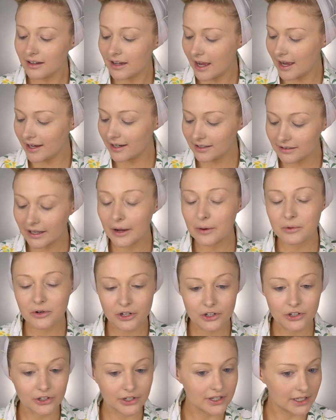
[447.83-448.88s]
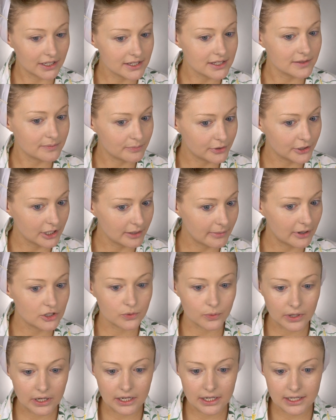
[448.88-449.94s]
I would agree that's pretty
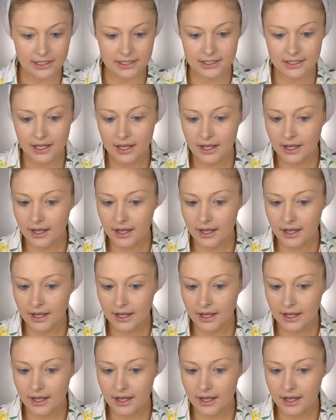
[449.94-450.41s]
much what it is.